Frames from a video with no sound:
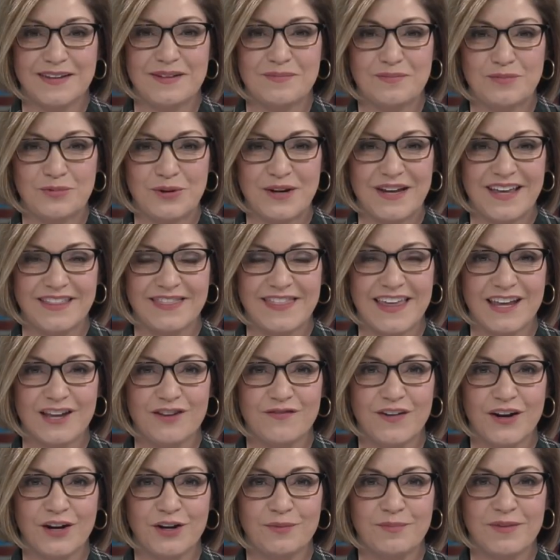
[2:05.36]
Maria, thank you
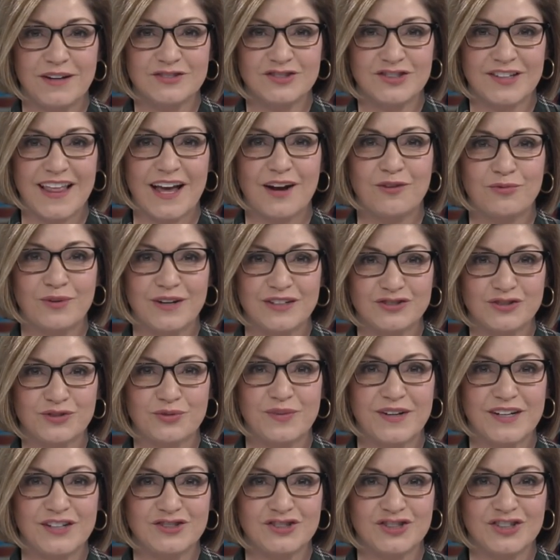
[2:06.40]
very much, and that
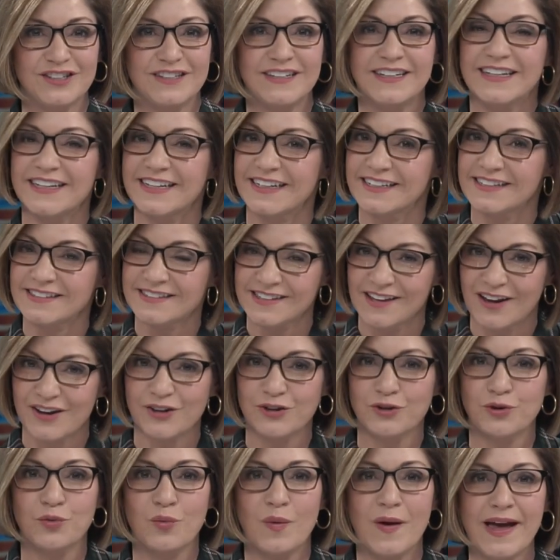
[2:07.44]
restoration is
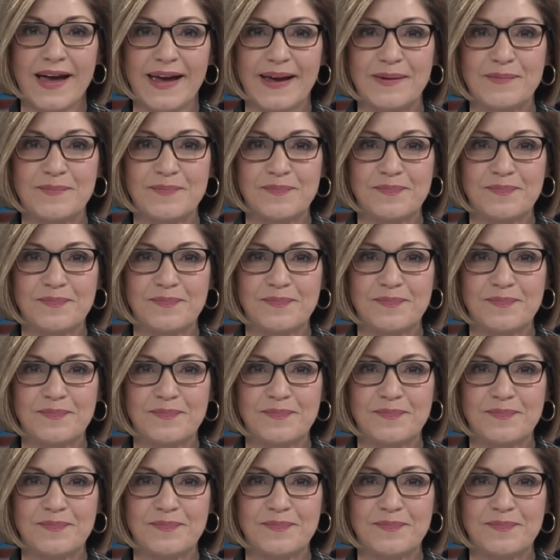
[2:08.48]
underway.